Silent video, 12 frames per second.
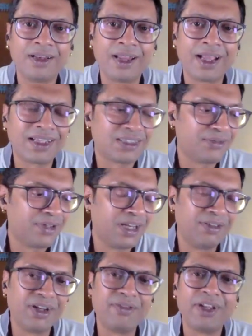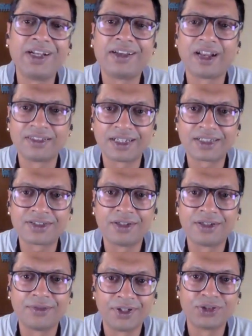like I said, we live in a very
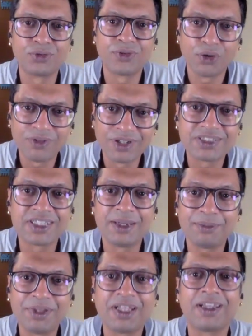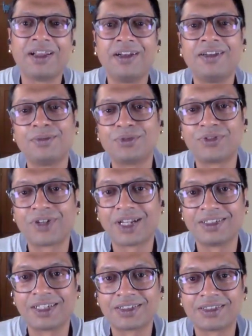transactional world. So we always keep thinking in terms of
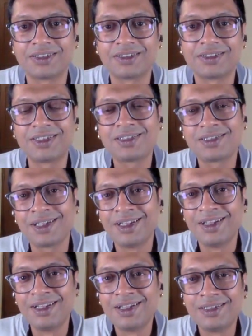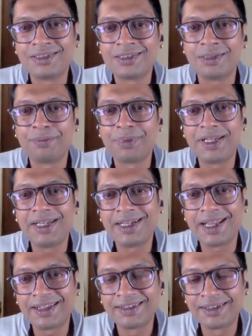transaction. Just
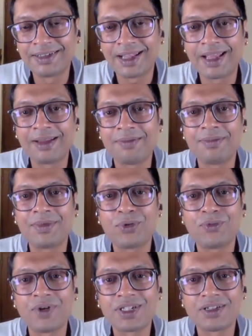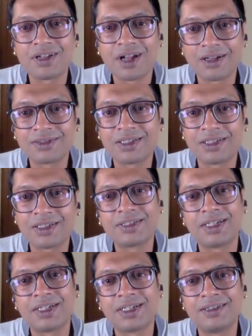simply taking the time to wish
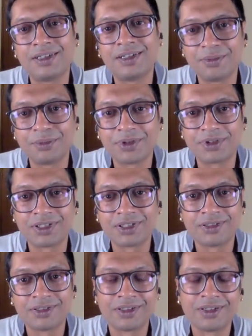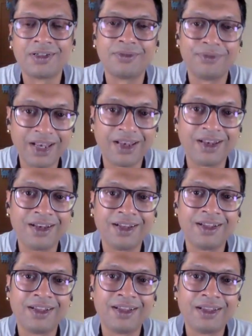ourselves and a dear person well
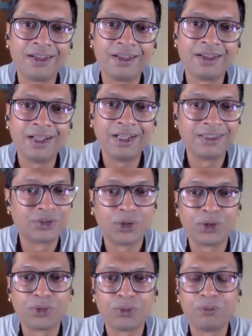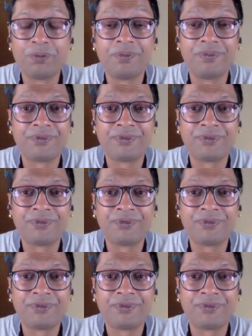is going to,